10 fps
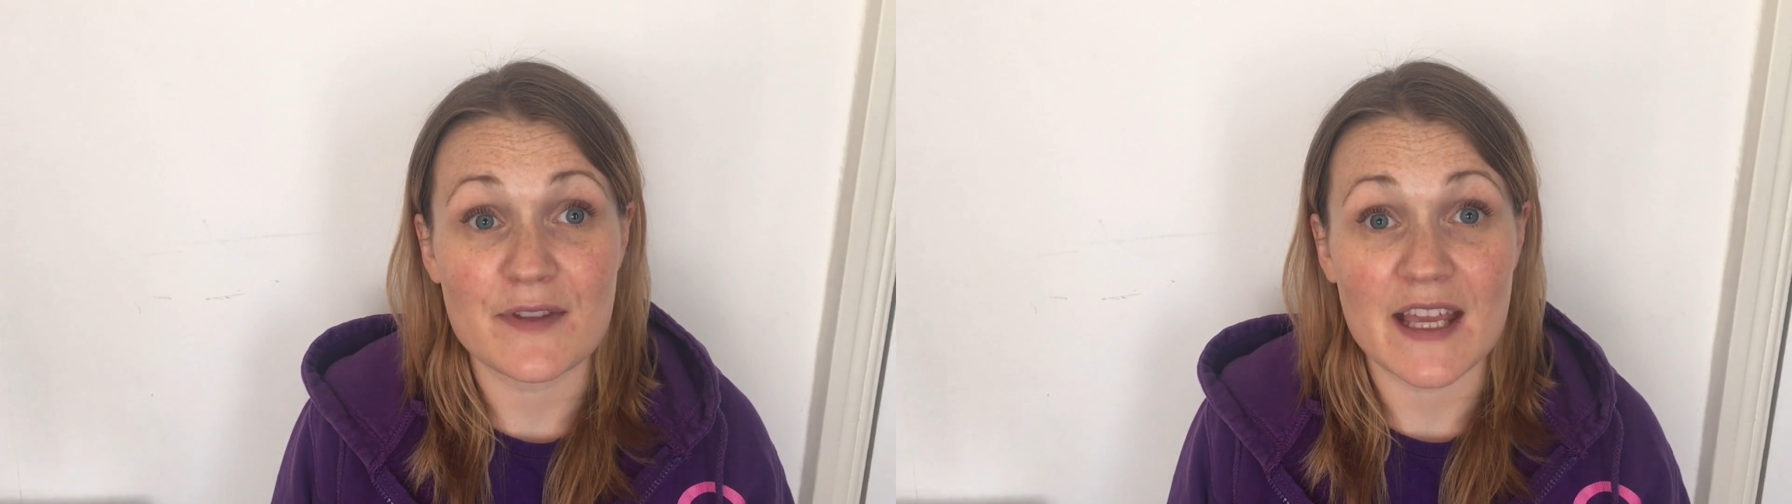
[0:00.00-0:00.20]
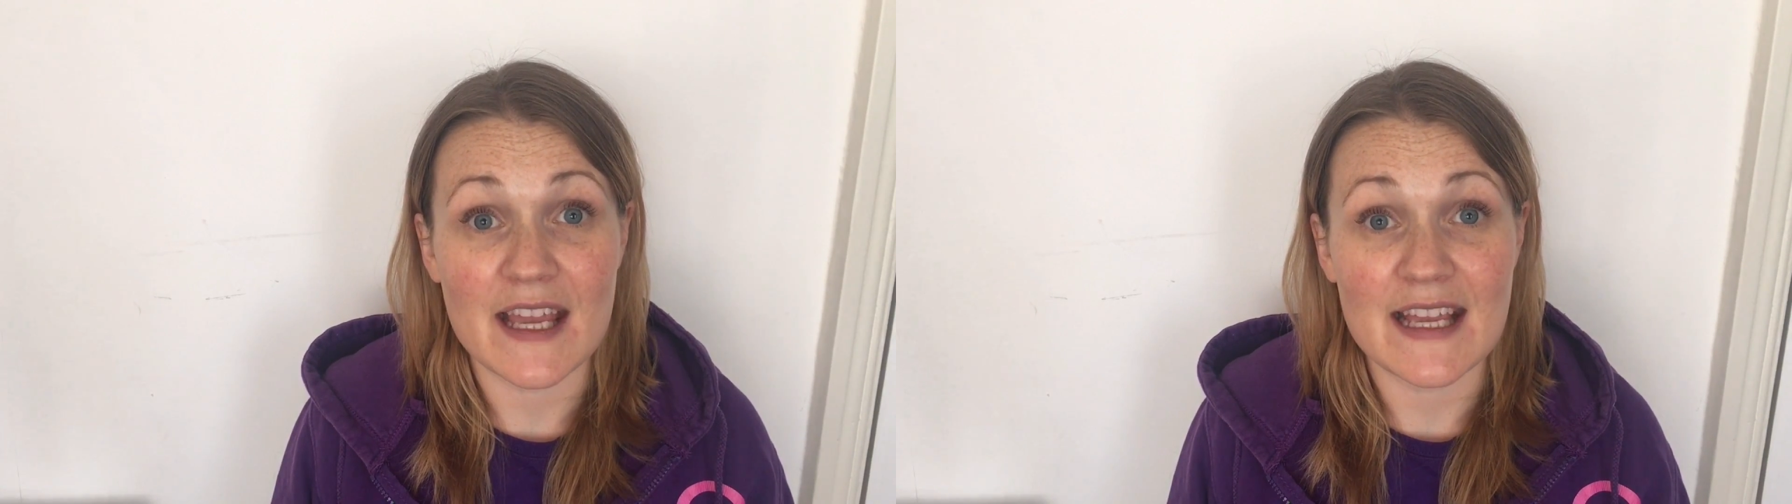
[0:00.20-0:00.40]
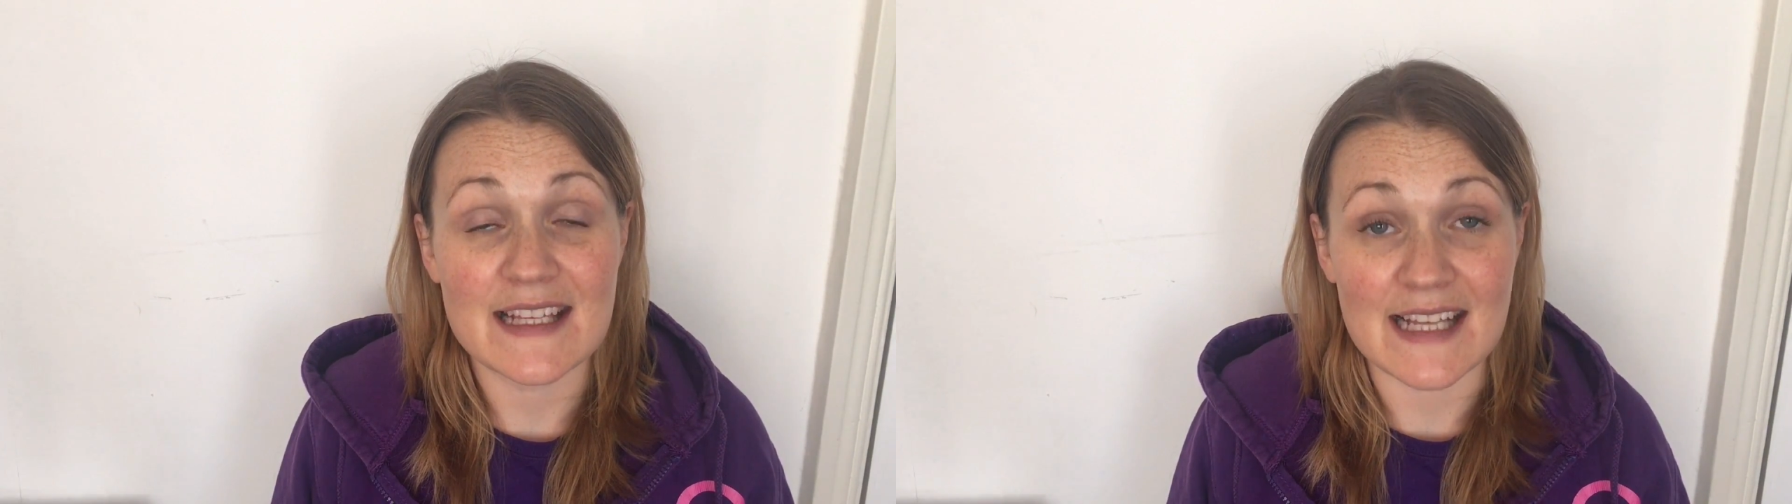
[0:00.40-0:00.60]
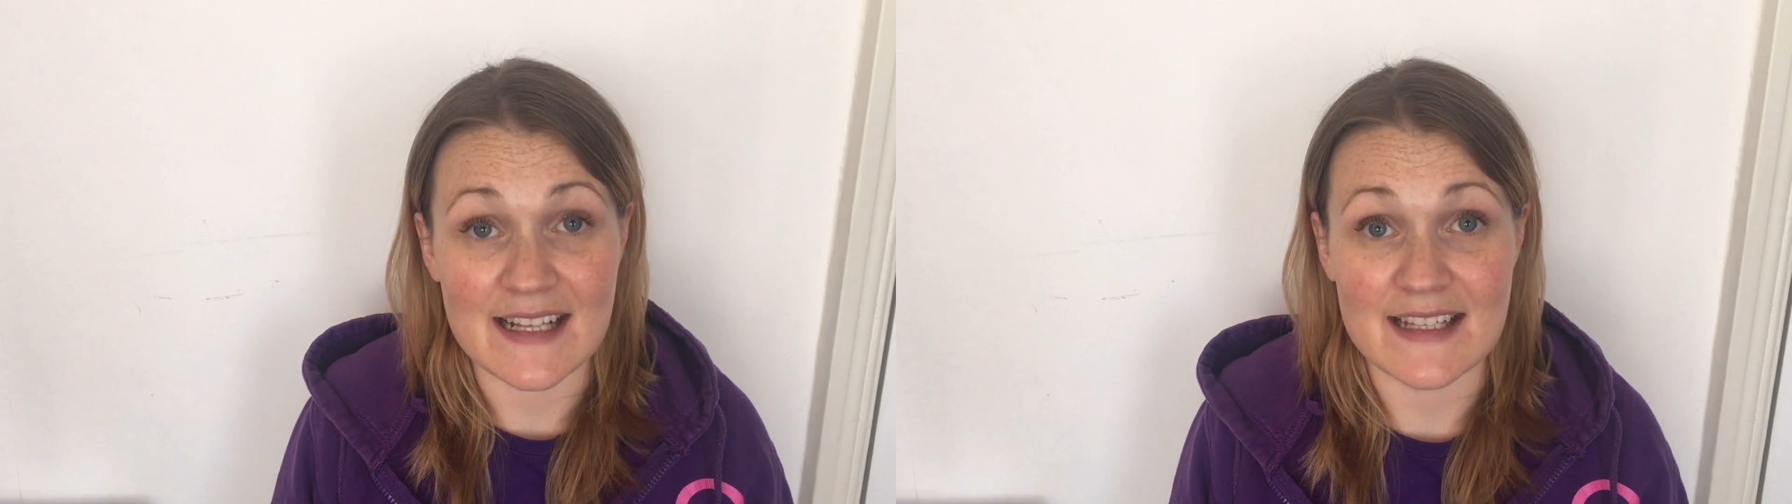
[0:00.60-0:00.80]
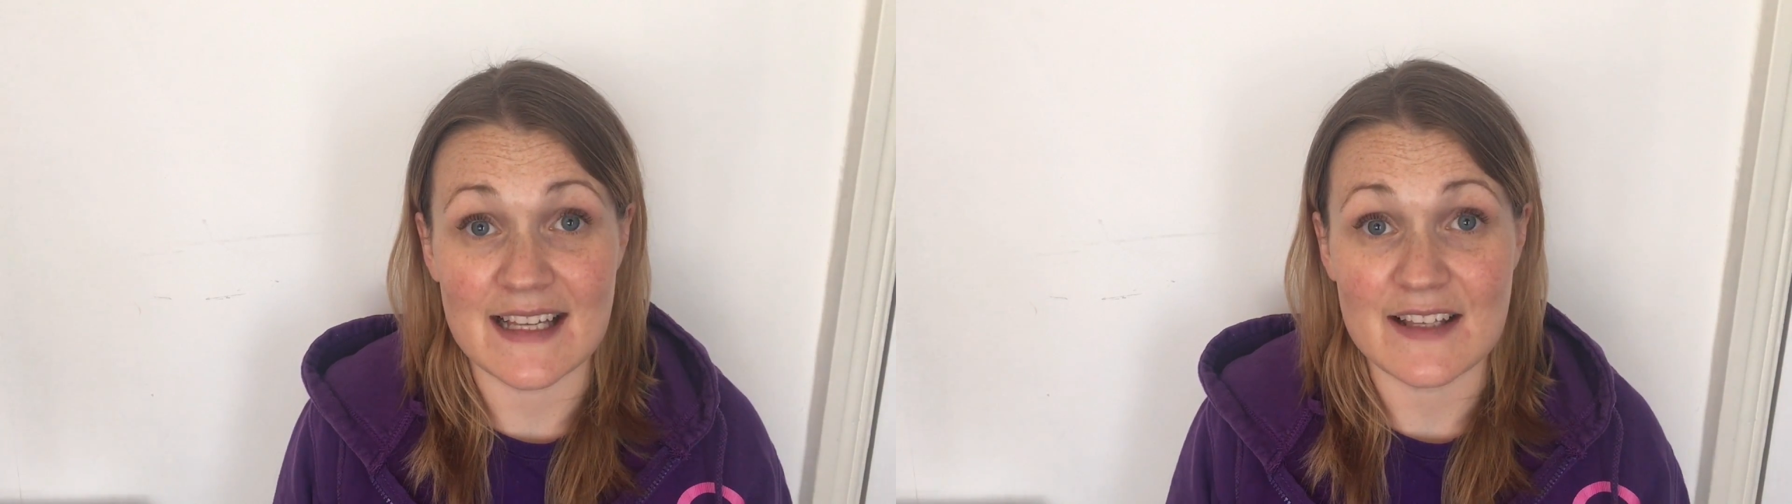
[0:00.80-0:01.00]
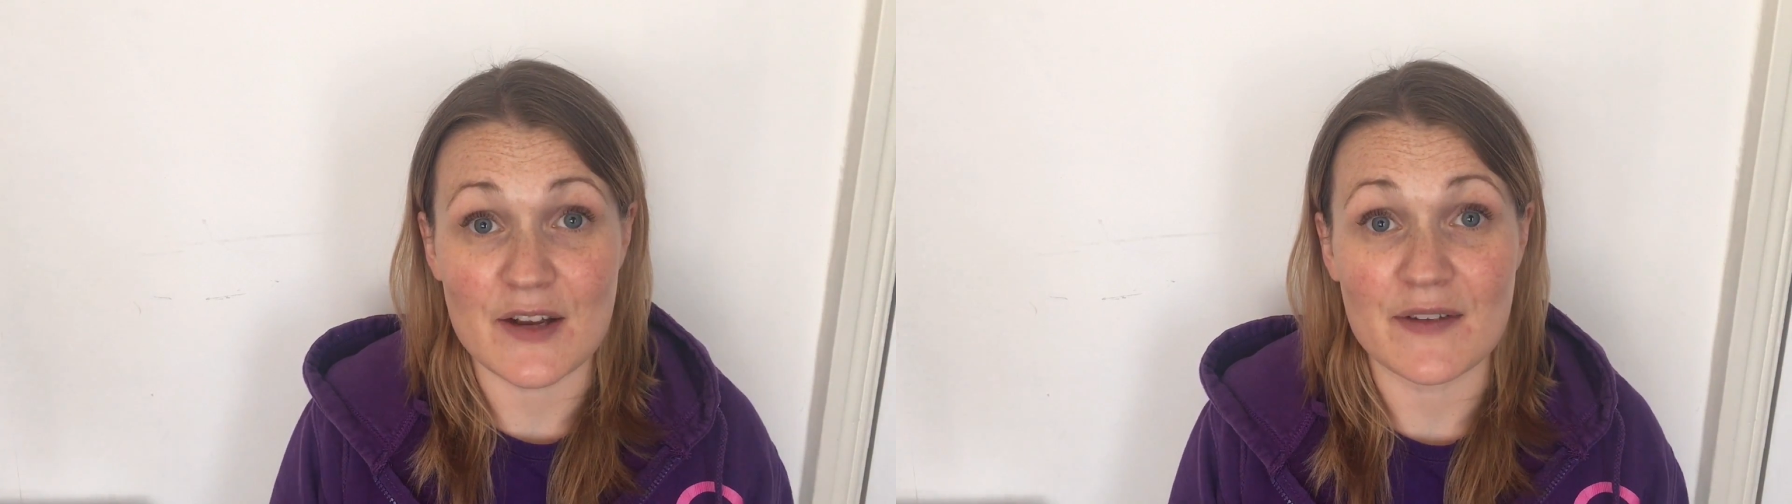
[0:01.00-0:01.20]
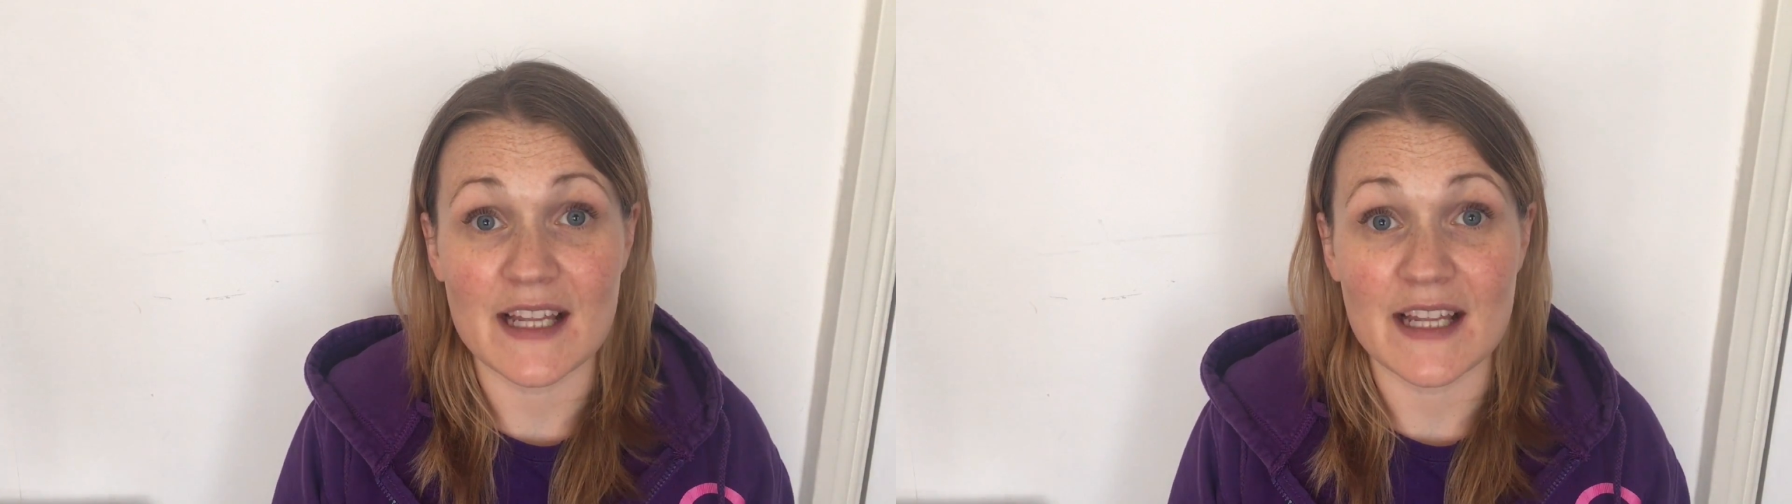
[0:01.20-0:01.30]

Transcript: the senses over